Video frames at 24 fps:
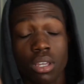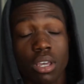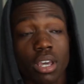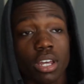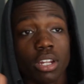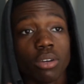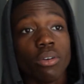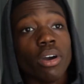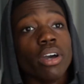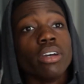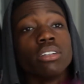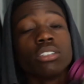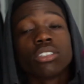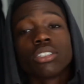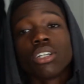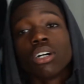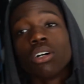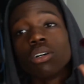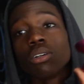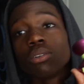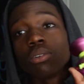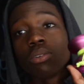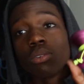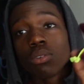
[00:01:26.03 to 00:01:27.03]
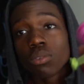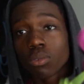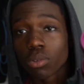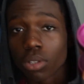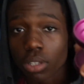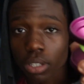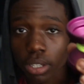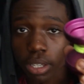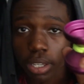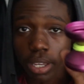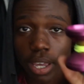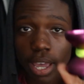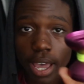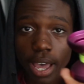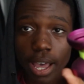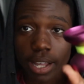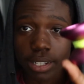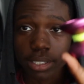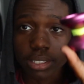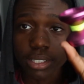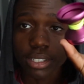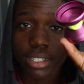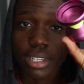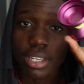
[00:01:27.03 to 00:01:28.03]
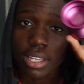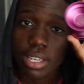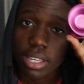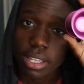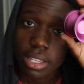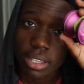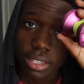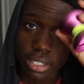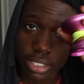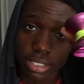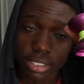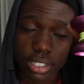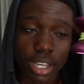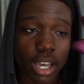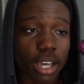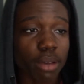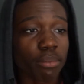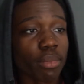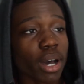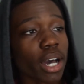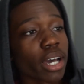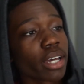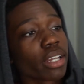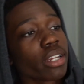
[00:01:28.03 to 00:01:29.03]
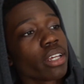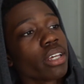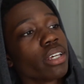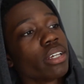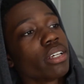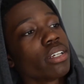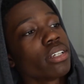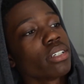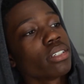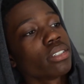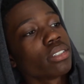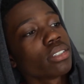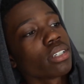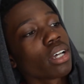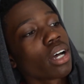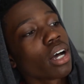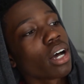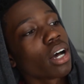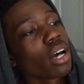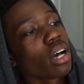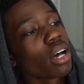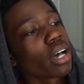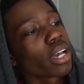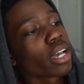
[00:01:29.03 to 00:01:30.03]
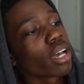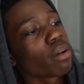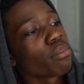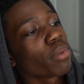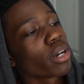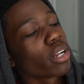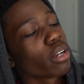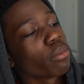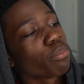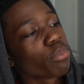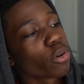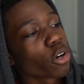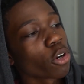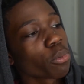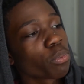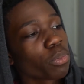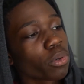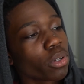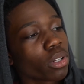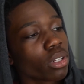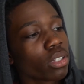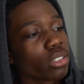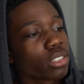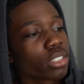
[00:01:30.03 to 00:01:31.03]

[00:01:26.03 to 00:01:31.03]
Anyway, so we're looking at this guy. Mine is, I got mine in purple.